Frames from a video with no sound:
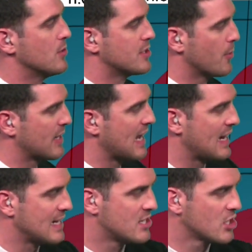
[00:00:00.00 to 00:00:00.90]
So again,
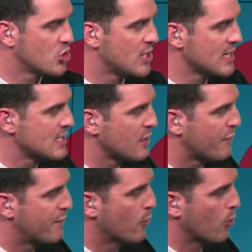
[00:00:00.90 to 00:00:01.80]
it's suggesting
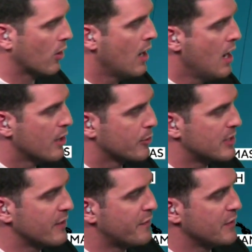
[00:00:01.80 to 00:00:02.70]
four through
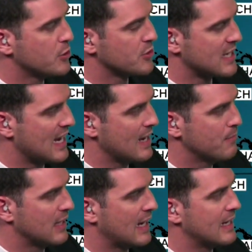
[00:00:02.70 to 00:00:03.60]
the official
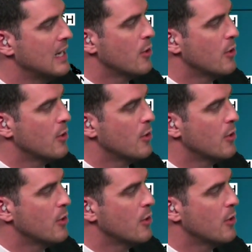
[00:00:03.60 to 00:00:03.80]
timeline.